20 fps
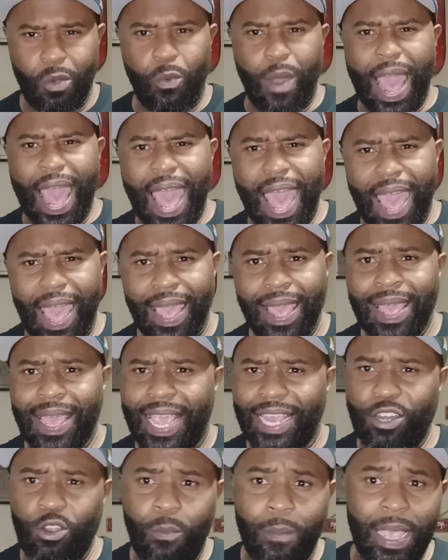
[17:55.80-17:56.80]
Why?
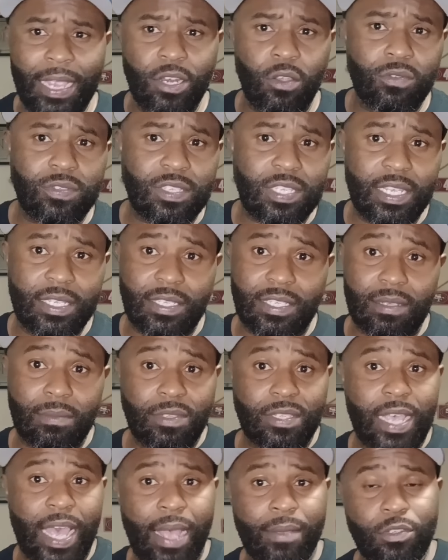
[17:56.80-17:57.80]
It don't make no sense.
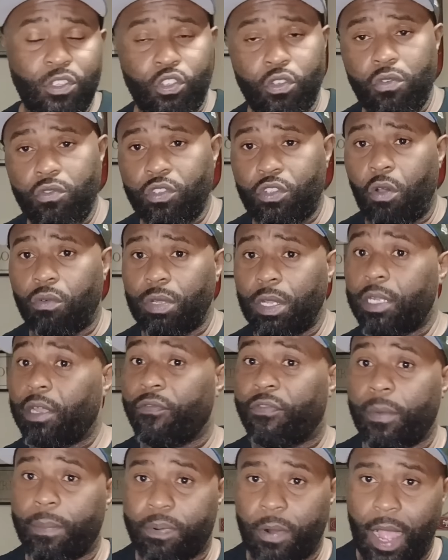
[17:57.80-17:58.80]
Sometimes dudes go looking
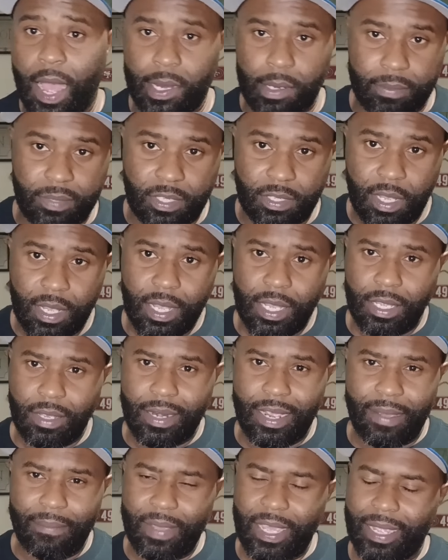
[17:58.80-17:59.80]
for problems. You
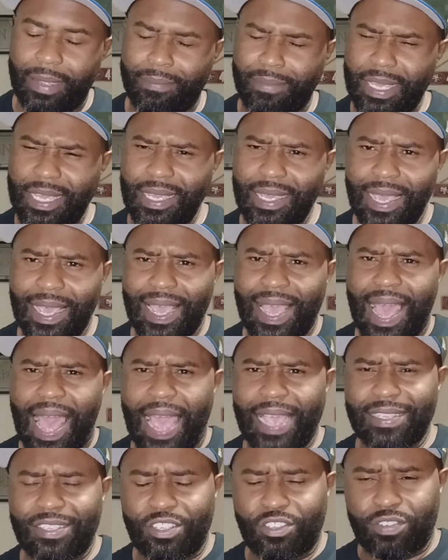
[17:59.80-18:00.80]
know what I mean? Me,
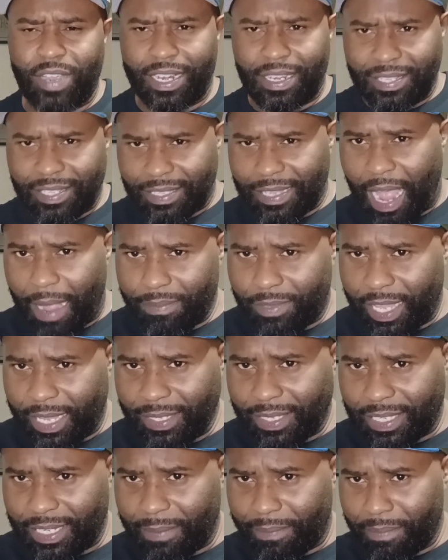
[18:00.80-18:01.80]
I used to try to stop
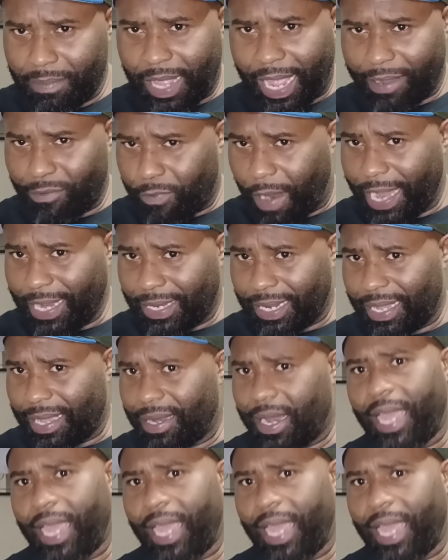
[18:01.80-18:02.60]
things in the, like right there.